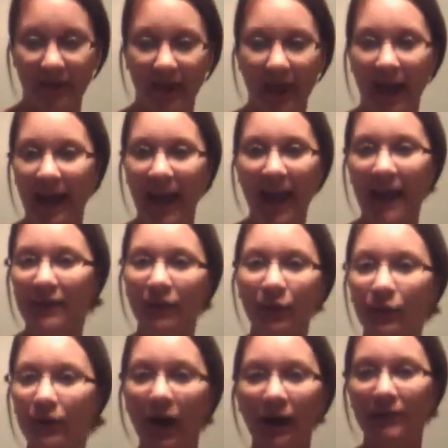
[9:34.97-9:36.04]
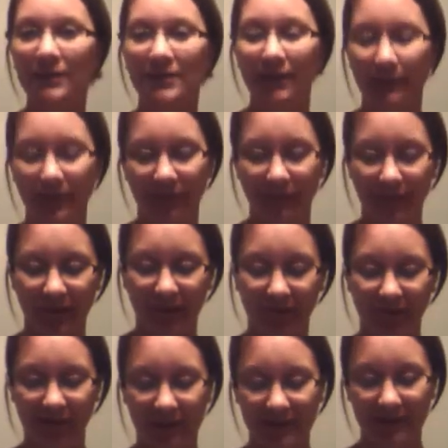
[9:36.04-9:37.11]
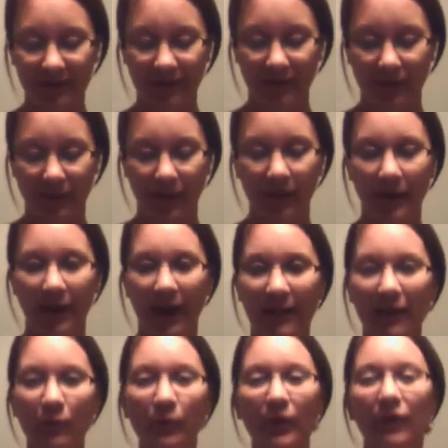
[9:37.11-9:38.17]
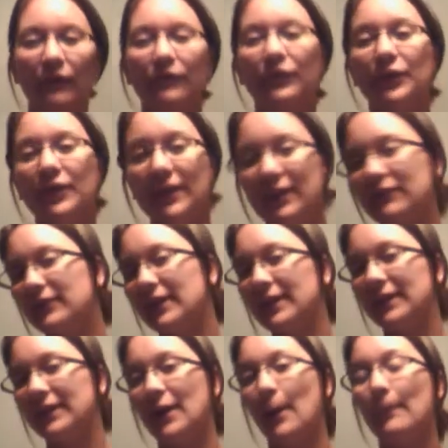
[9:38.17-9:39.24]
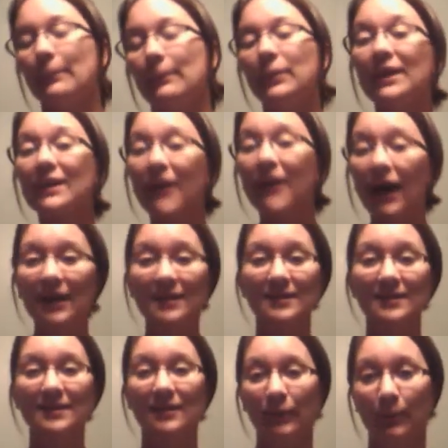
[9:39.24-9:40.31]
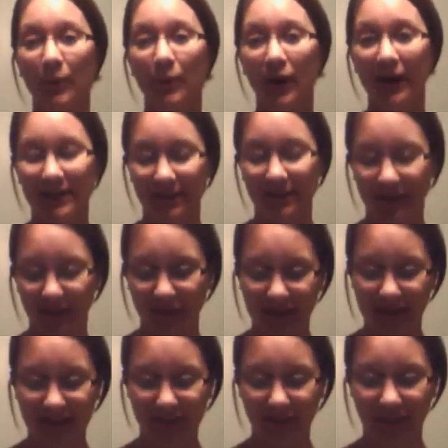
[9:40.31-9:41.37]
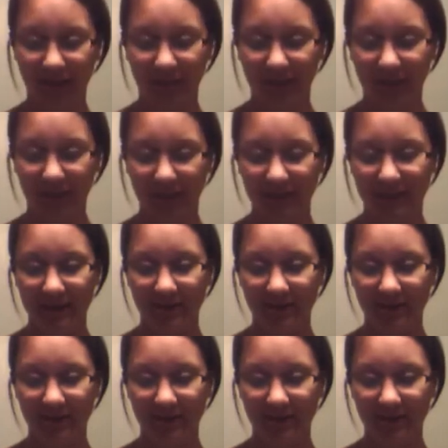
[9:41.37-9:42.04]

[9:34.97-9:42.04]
and I had no concept of forgiveness, and that we are forgiven because of the price that Christ paid for us.